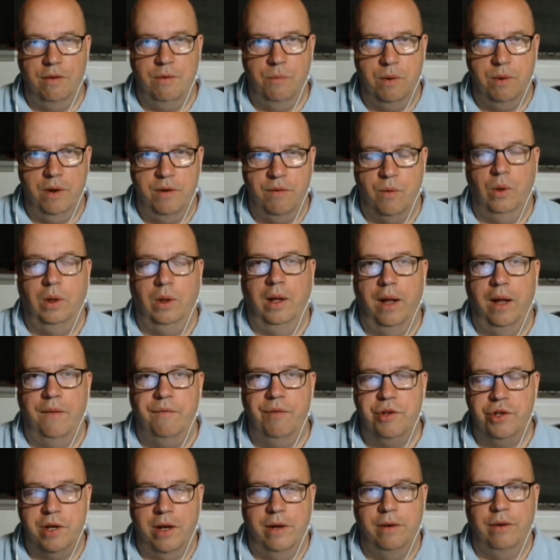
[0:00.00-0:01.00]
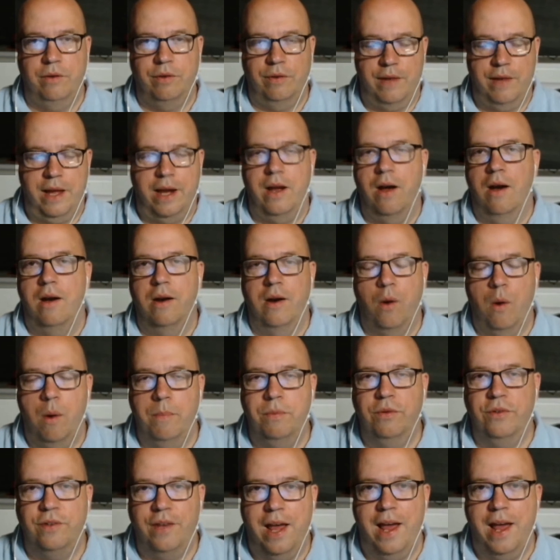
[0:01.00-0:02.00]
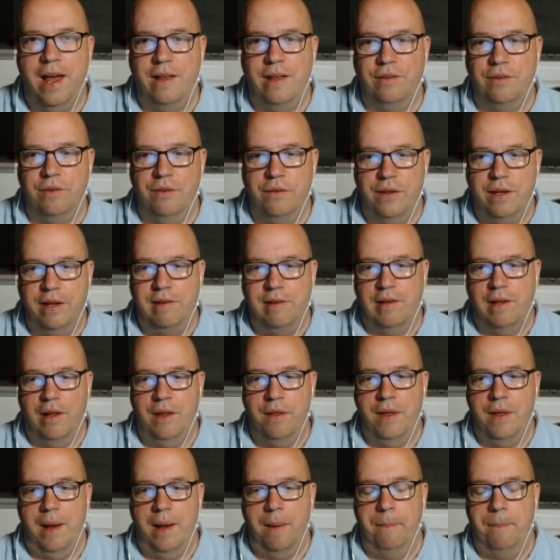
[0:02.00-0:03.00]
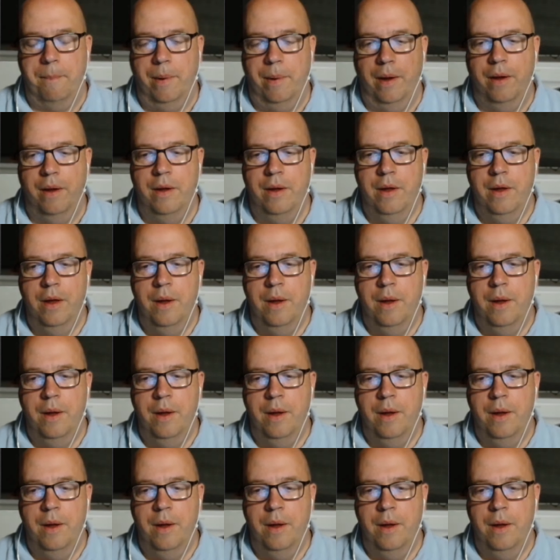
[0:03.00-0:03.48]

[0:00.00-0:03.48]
we've all heard the jokes, they can't go upstairs and things like that, but